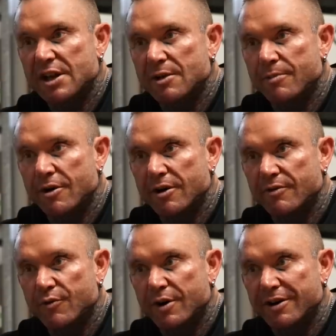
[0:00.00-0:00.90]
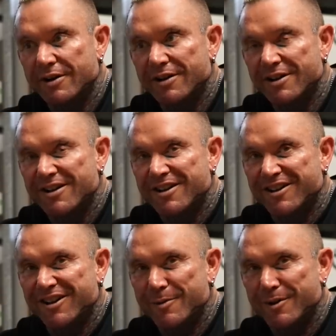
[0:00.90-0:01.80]
had a bite of one
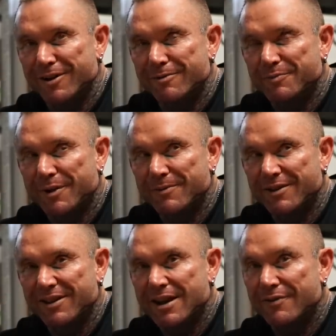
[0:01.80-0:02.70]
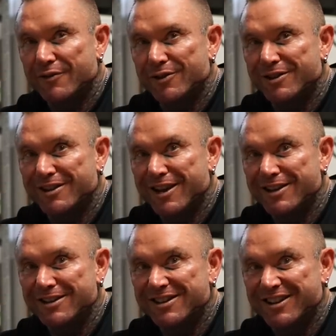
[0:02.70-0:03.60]
I'd be like oh, now I've got the
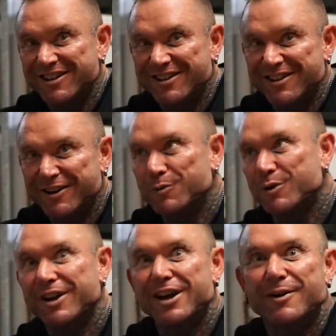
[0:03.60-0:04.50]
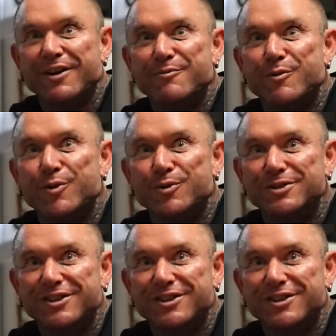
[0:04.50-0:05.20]
taste yeah. I want to go have more